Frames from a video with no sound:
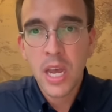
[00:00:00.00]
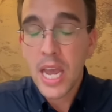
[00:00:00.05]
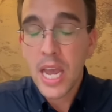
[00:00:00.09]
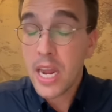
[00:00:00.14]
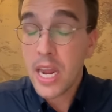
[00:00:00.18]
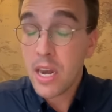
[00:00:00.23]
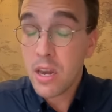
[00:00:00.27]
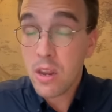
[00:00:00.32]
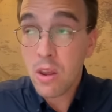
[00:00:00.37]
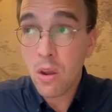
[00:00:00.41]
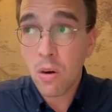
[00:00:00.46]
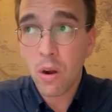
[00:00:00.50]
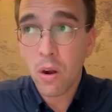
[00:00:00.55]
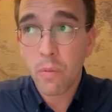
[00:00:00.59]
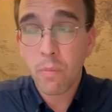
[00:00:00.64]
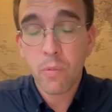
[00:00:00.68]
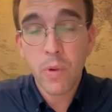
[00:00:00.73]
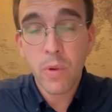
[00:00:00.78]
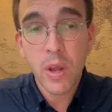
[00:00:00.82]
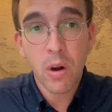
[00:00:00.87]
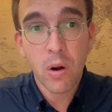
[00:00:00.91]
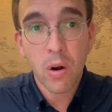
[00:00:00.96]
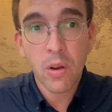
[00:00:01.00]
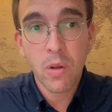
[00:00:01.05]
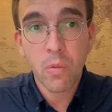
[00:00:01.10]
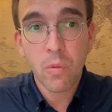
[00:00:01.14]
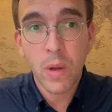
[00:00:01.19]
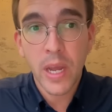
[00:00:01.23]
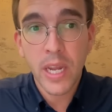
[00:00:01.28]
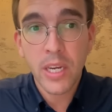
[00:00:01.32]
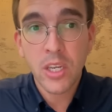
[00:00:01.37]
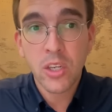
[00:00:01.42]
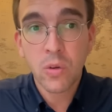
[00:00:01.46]
in Europe we are on the
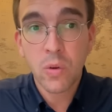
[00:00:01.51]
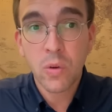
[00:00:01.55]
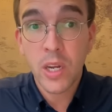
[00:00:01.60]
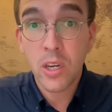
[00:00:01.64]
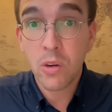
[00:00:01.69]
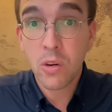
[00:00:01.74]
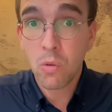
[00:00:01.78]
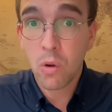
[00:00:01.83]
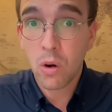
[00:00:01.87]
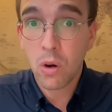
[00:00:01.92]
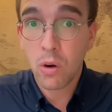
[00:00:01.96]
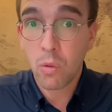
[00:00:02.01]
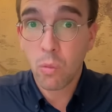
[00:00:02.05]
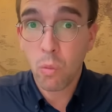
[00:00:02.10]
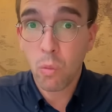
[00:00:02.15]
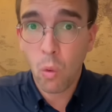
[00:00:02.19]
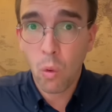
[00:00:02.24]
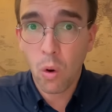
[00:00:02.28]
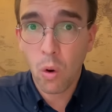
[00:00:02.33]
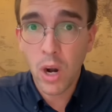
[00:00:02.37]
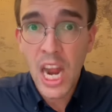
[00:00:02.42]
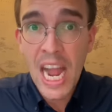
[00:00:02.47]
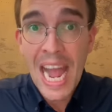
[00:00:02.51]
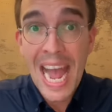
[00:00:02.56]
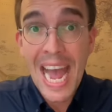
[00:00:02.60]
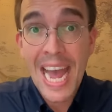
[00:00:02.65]
way to a nuclear war,